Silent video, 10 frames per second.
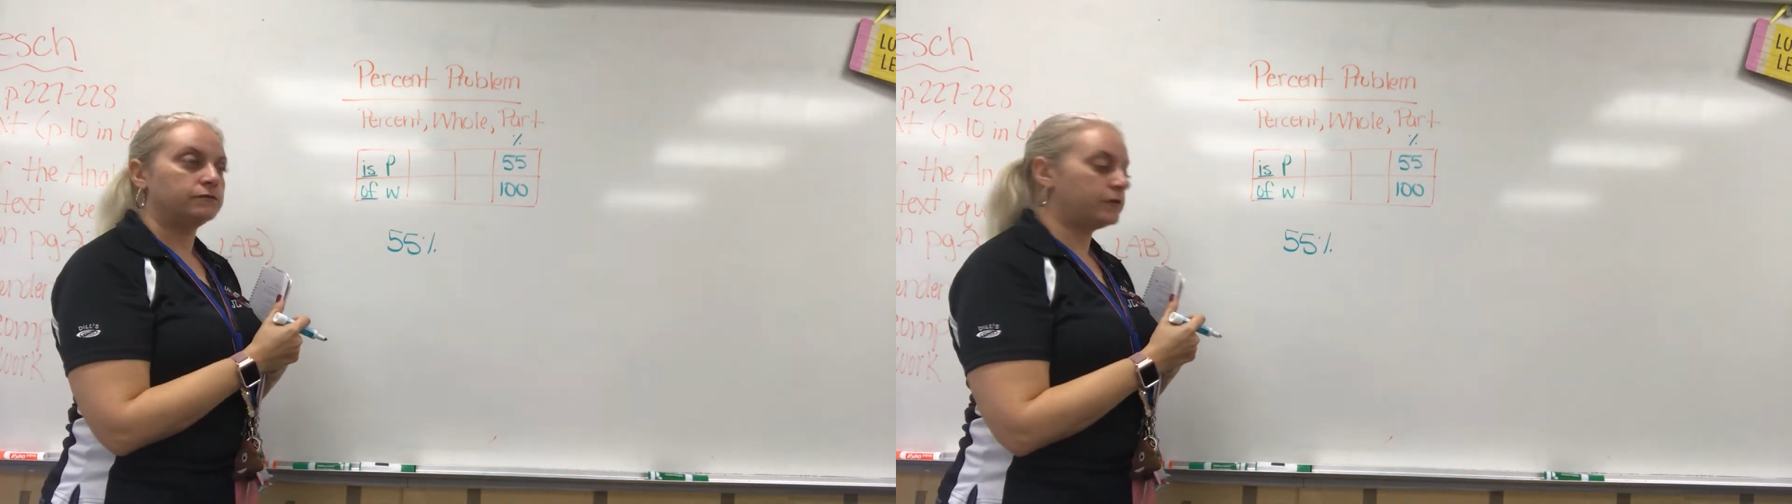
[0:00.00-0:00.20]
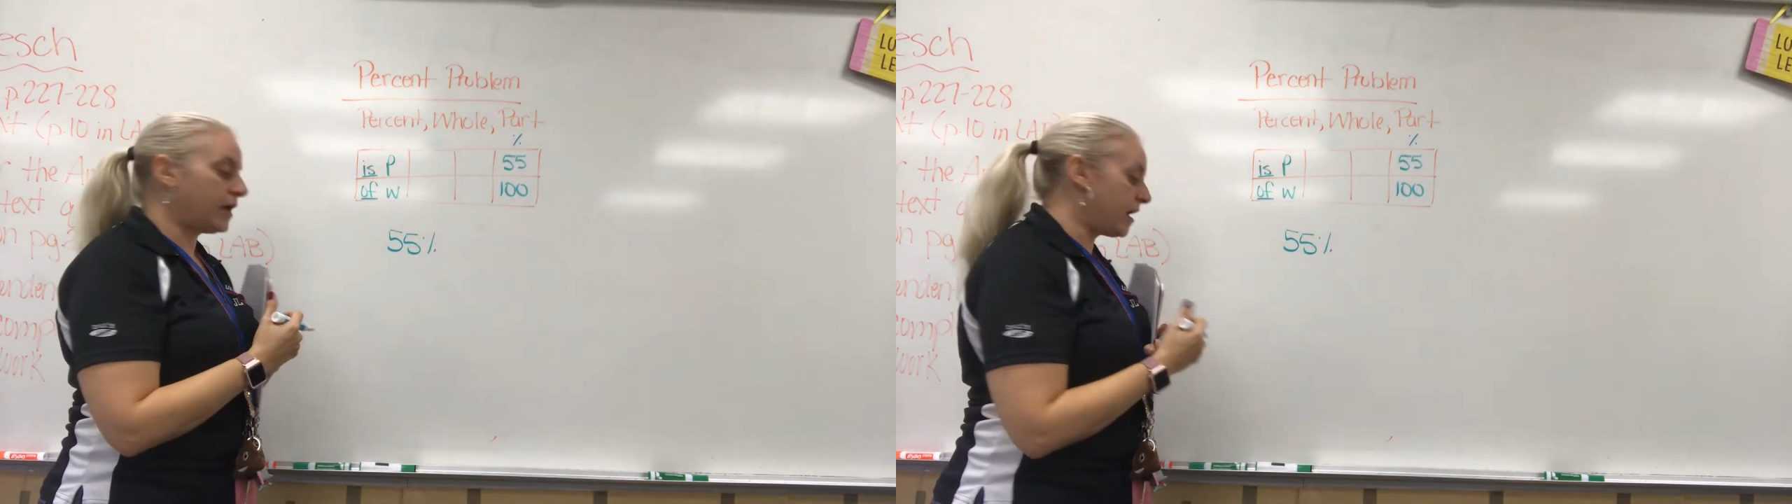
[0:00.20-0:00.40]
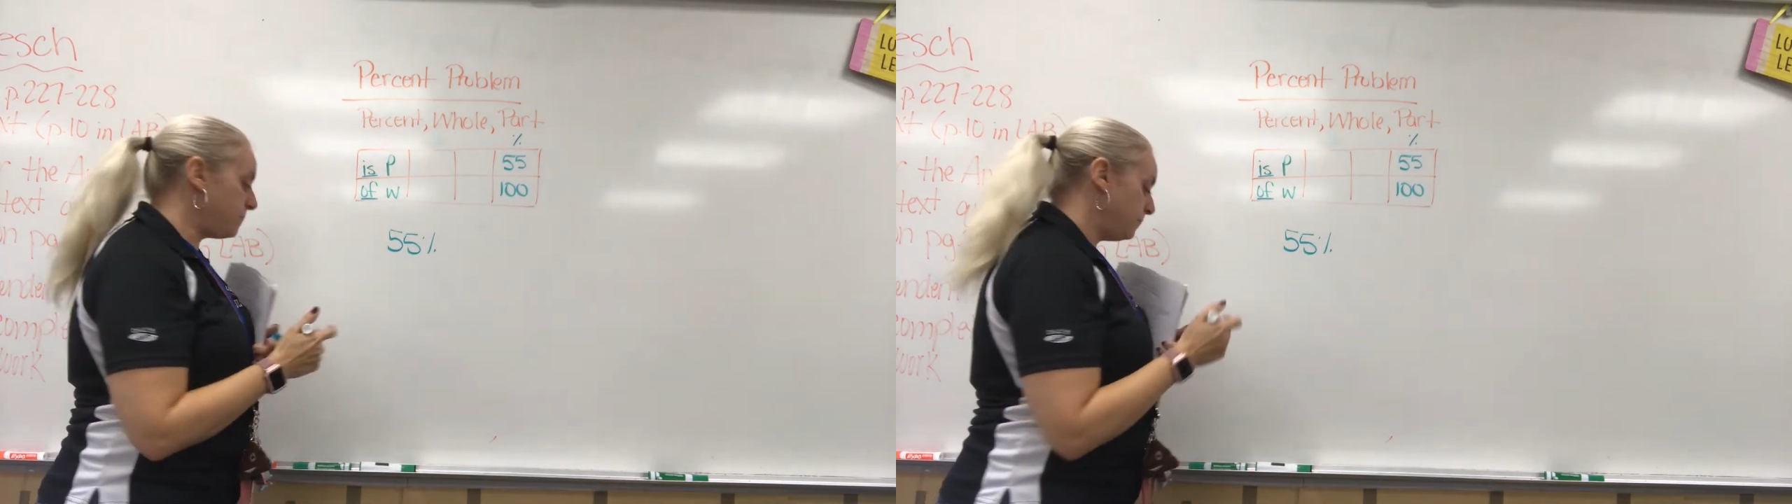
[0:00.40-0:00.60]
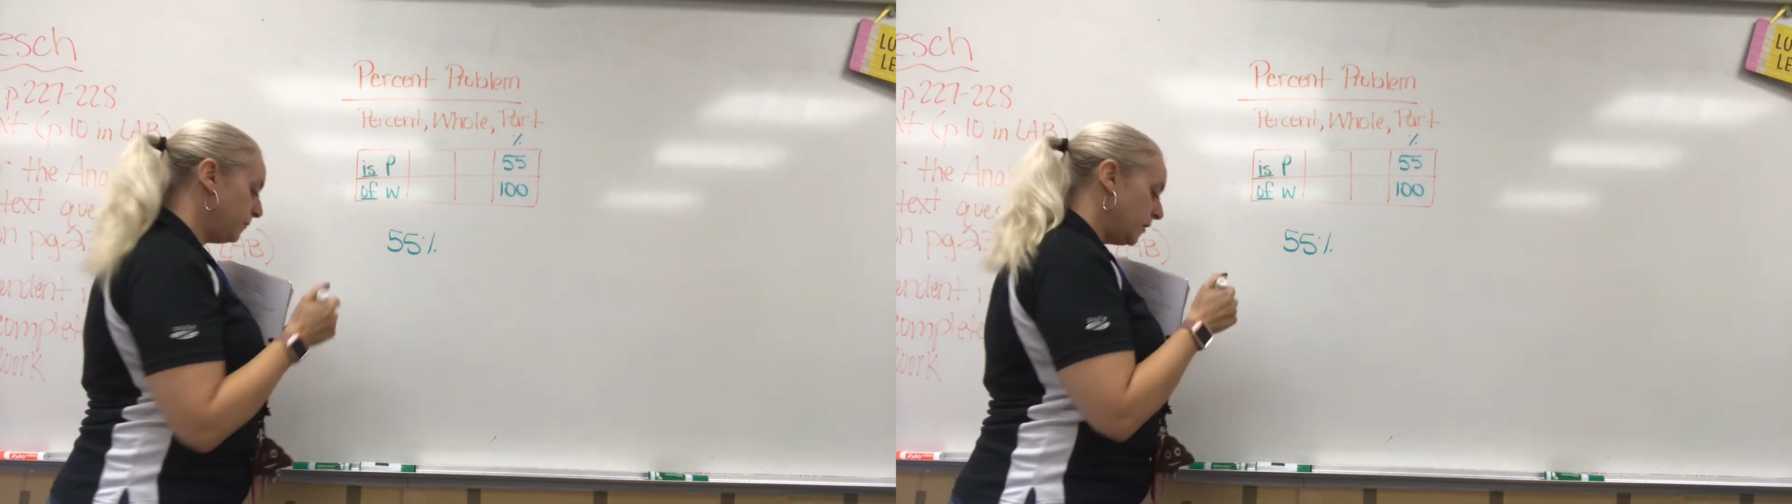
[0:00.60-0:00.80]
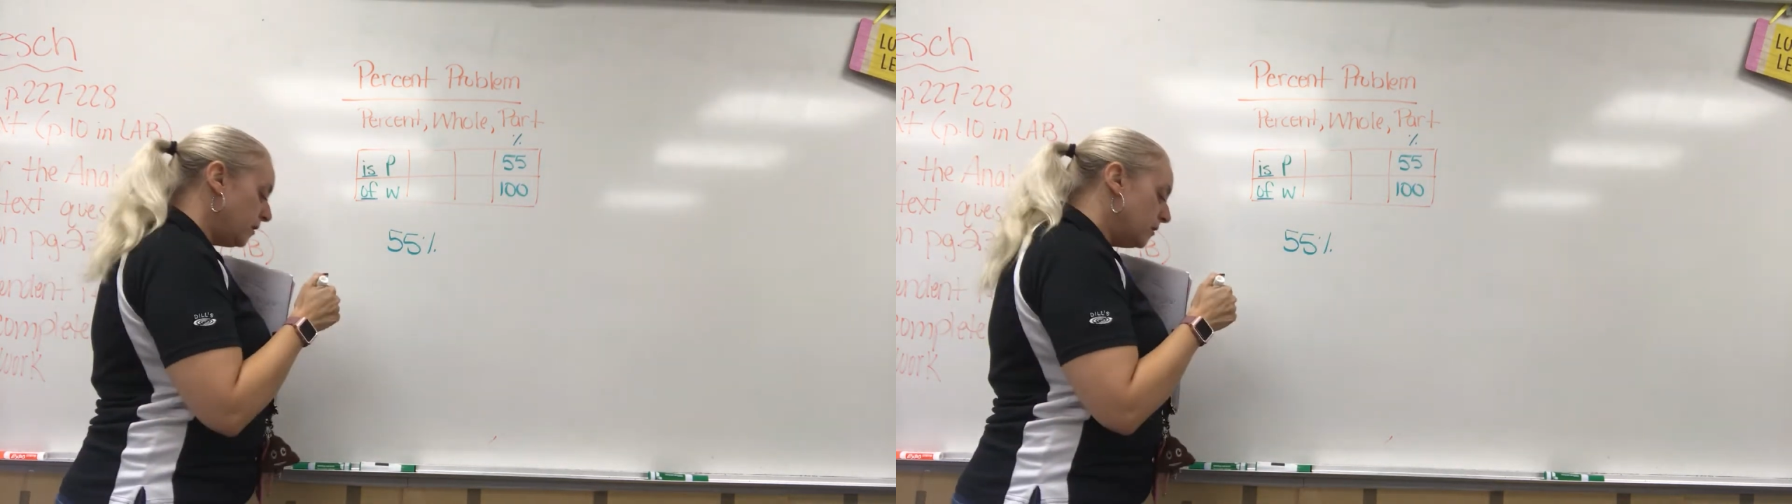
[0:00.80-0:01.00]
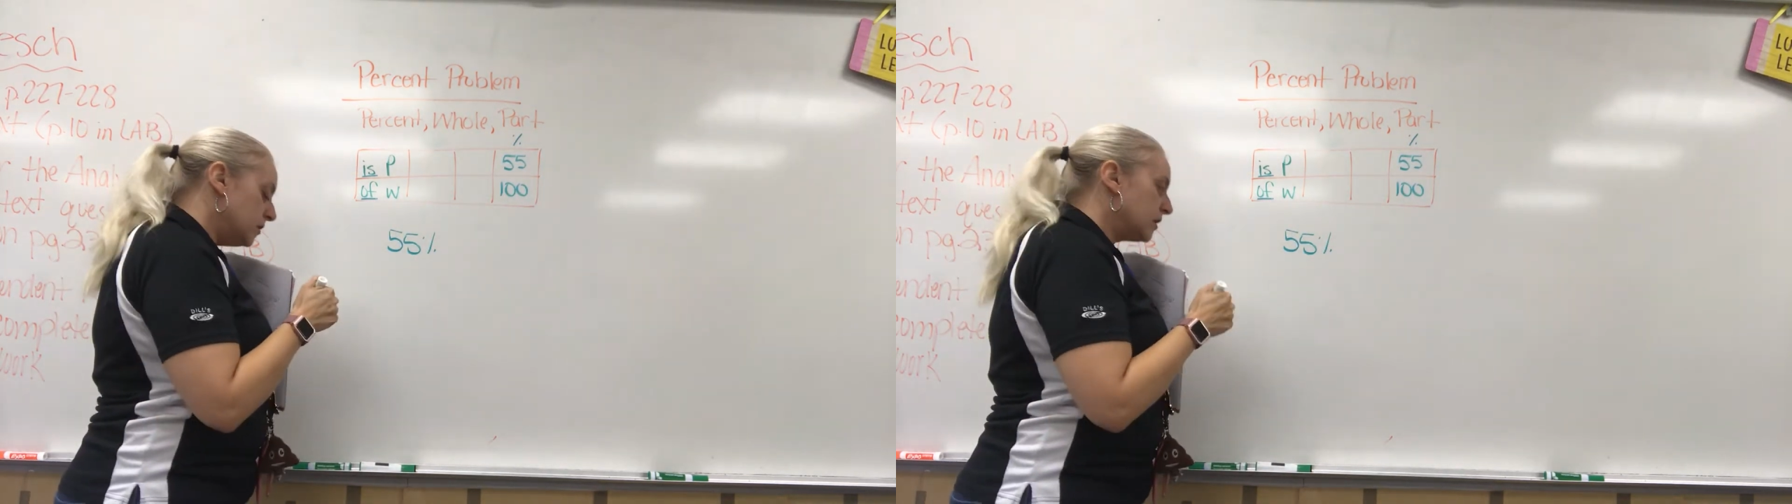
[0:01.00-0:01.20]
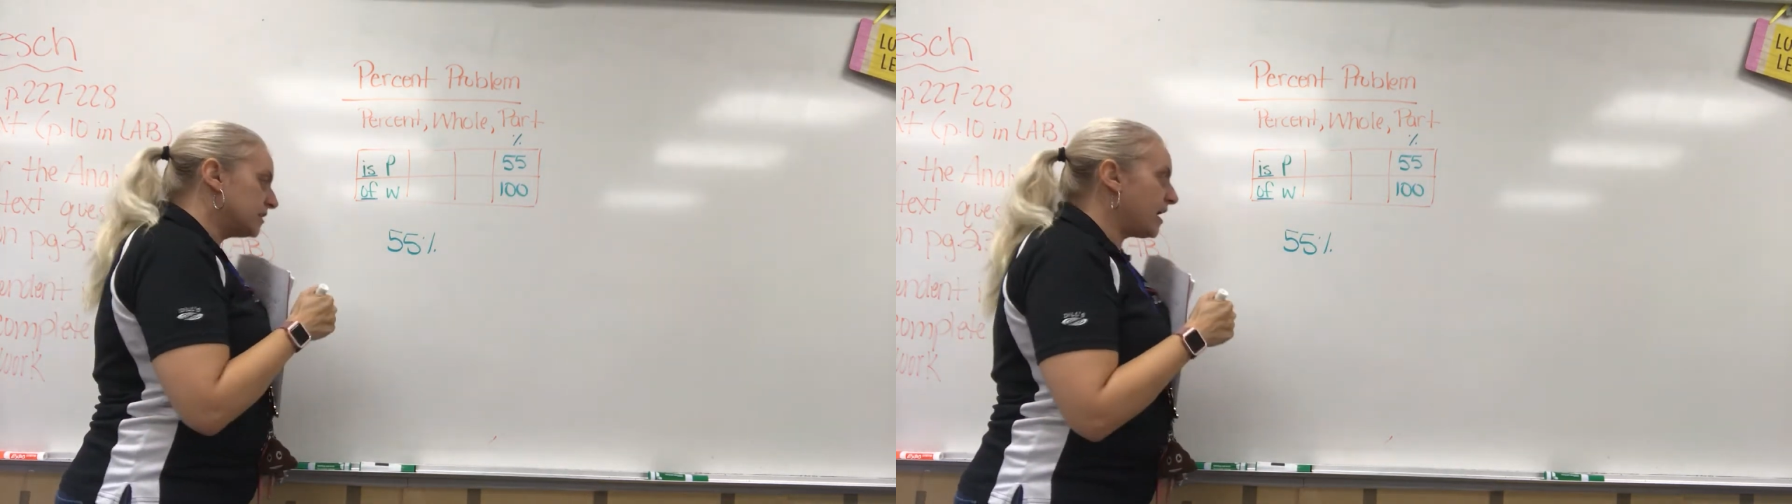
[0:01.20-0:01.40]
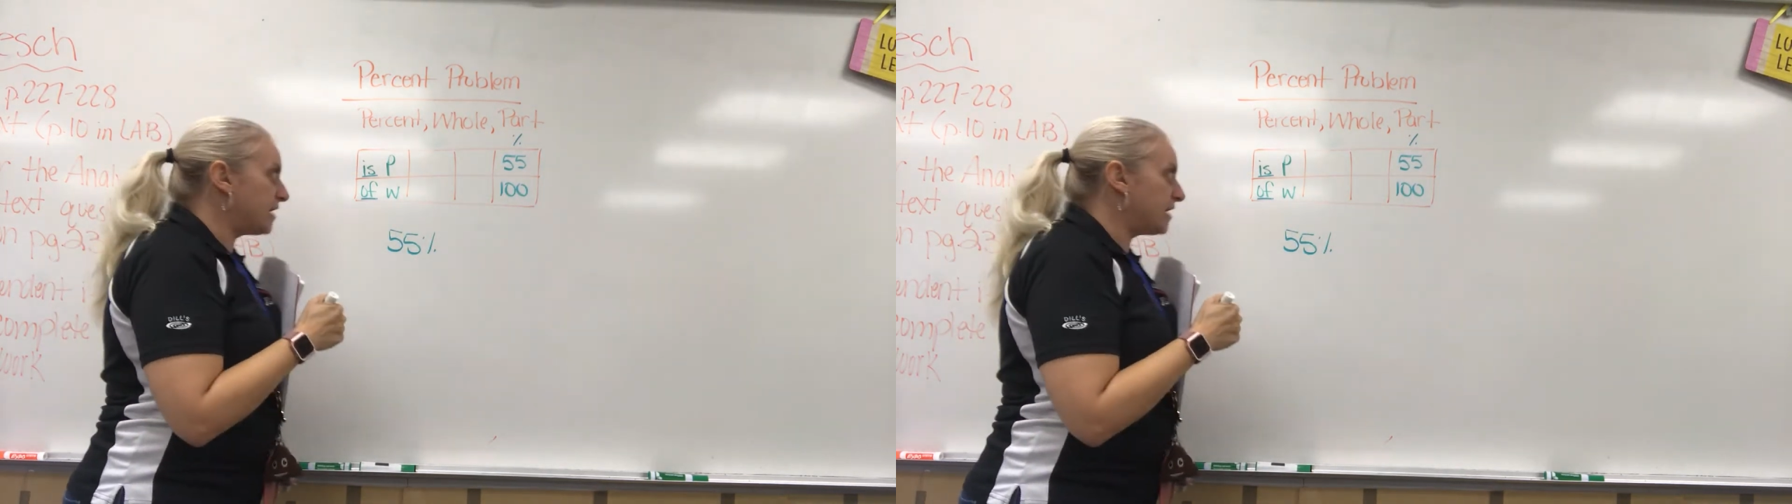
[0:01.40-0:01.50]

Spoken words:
okay? Because it